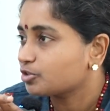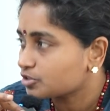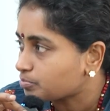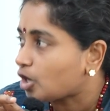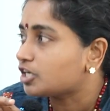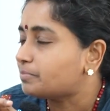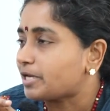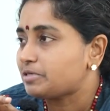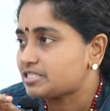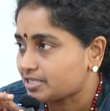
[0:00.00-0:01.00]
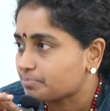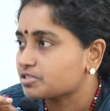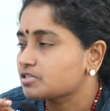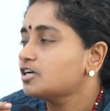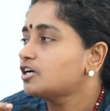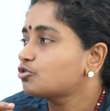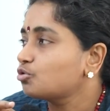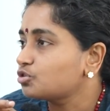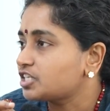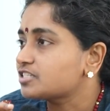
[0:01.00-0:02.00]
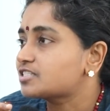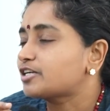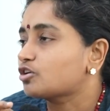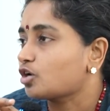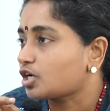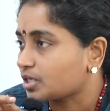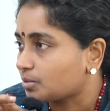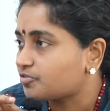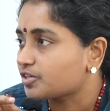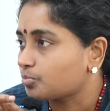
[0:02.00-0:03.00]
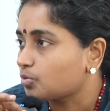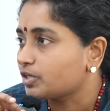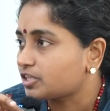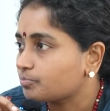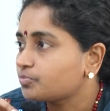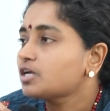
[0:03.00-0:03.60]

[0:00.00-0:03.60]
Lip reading: Small baby steps to do things that you're not comfortable with.